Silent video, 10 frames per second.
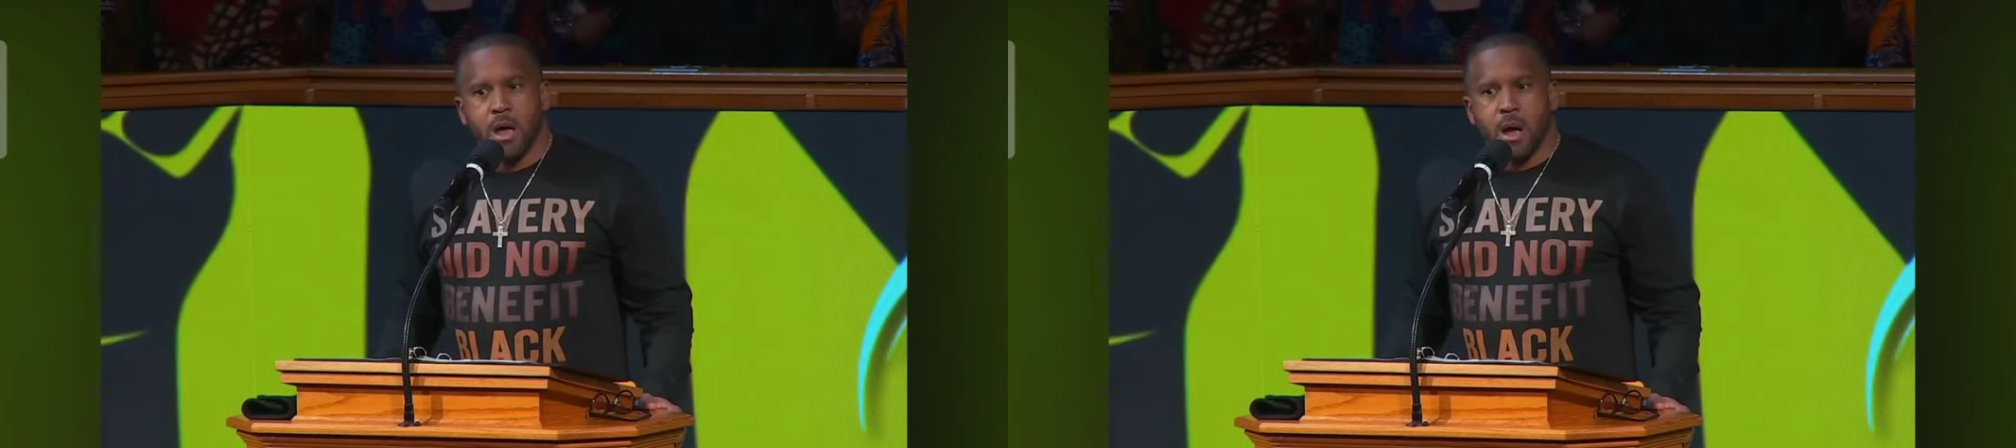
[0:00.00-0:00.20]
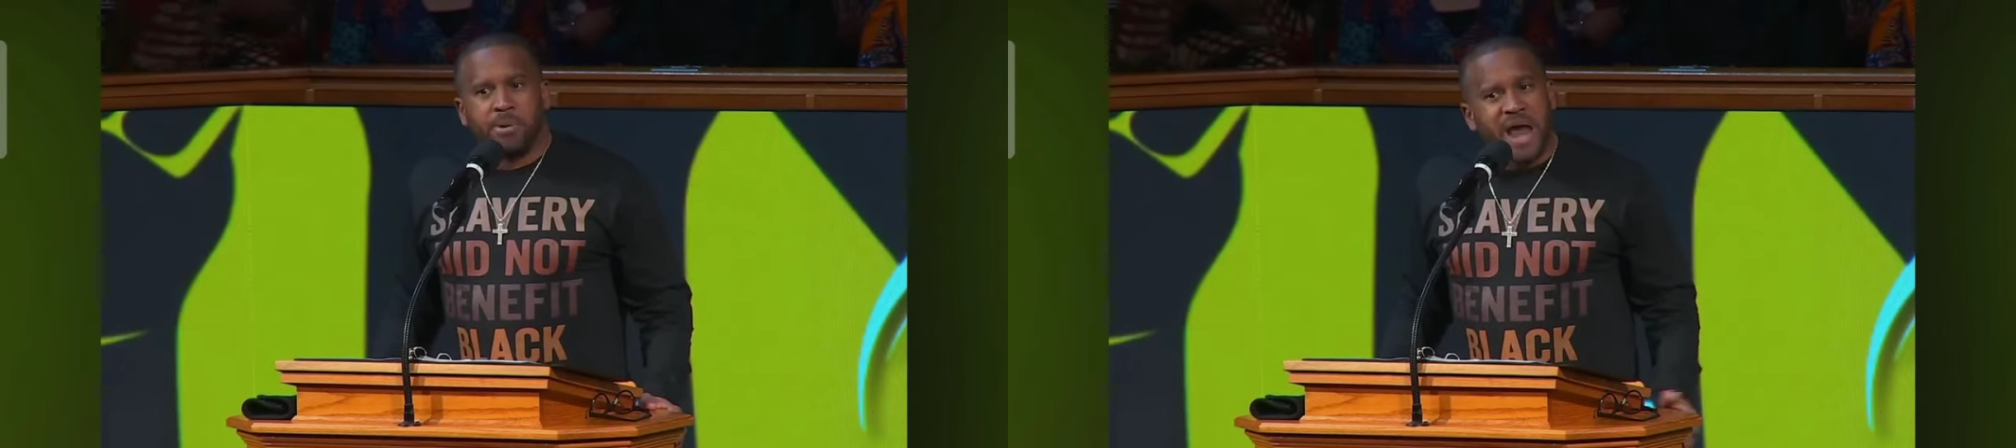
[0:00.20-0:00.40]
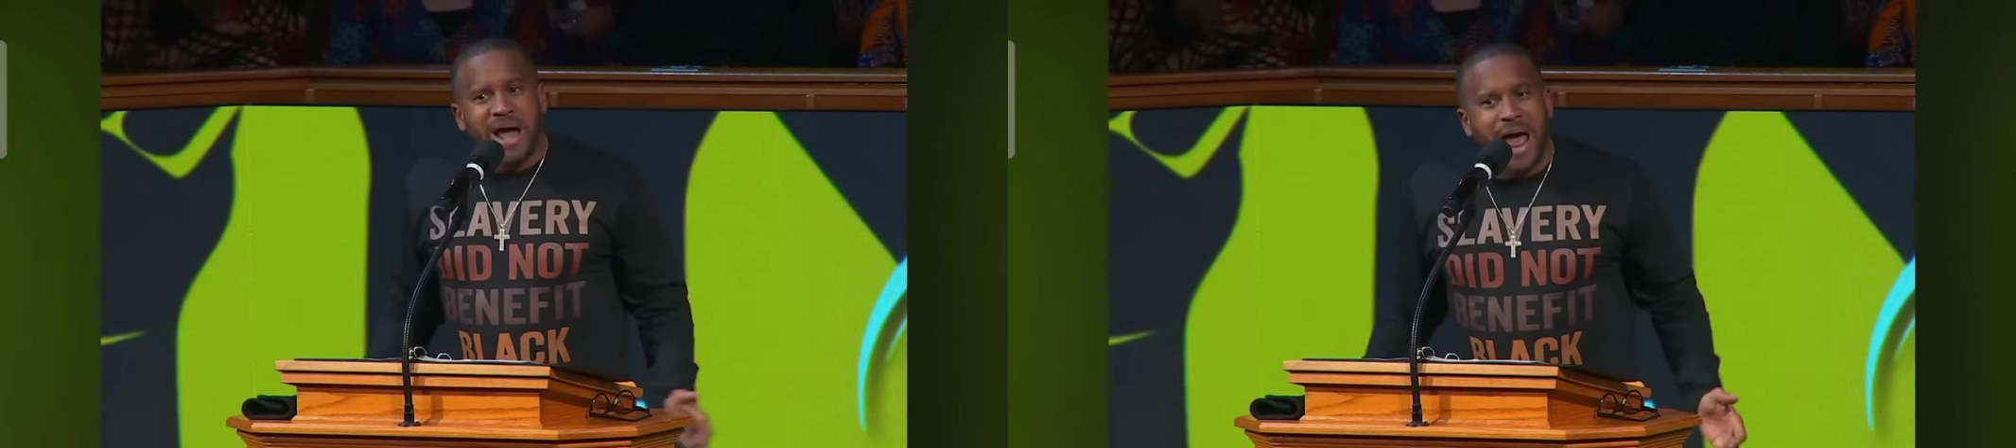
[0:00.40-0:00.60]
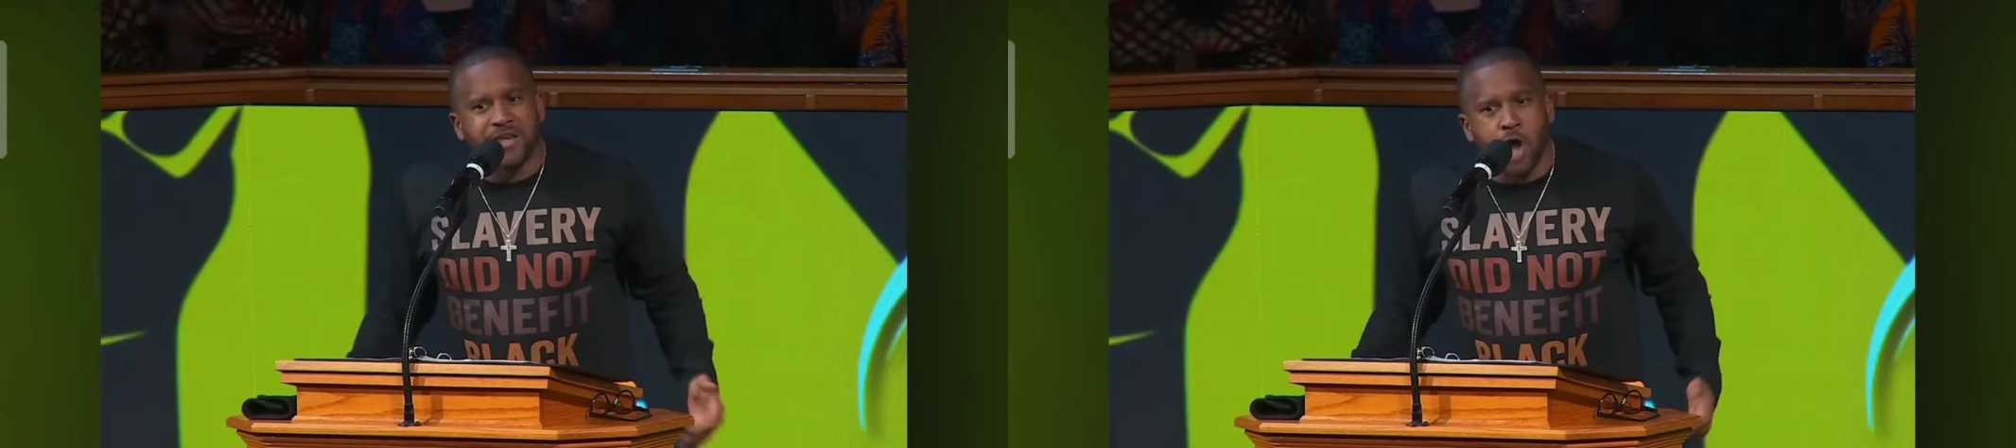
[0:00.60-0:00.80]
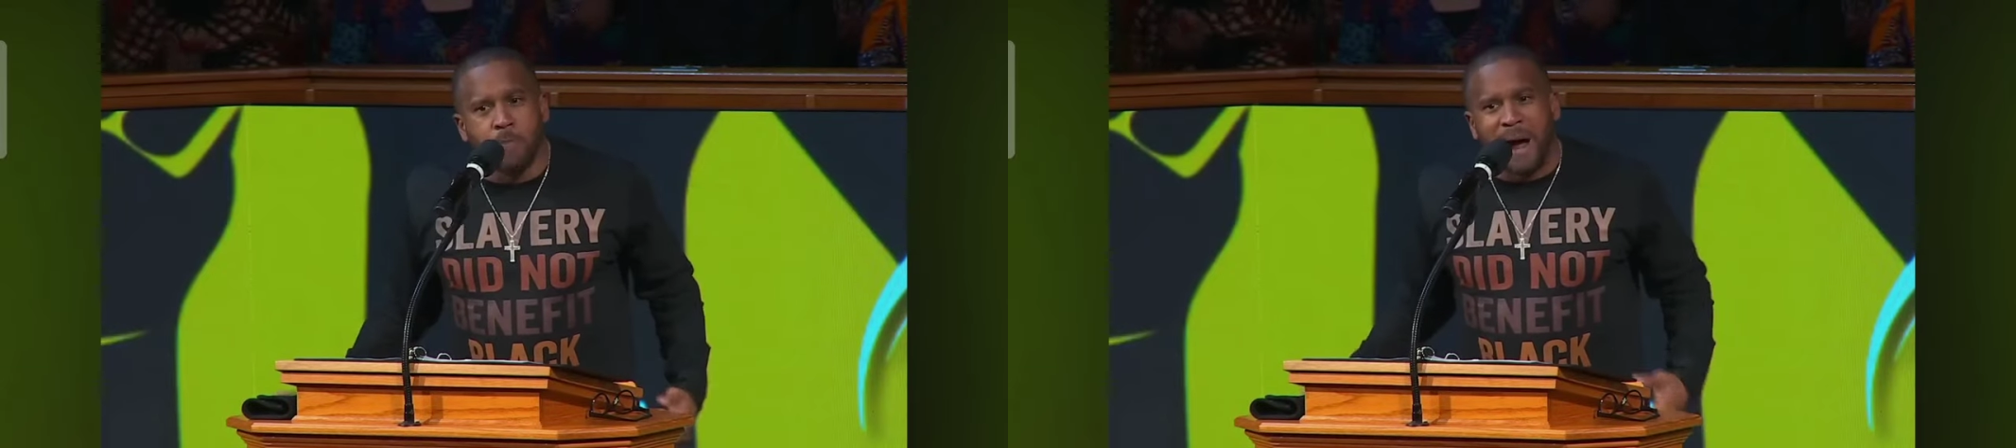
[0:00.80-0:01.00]
But I got
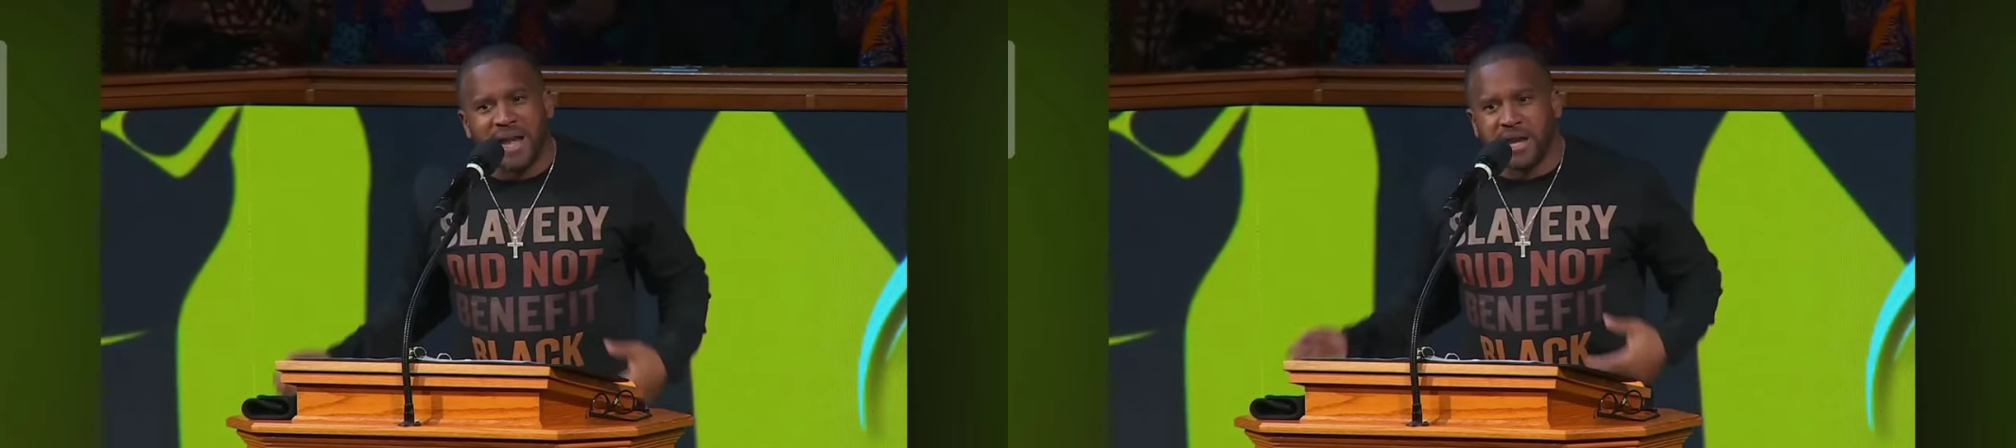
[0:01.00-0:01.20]
nobody to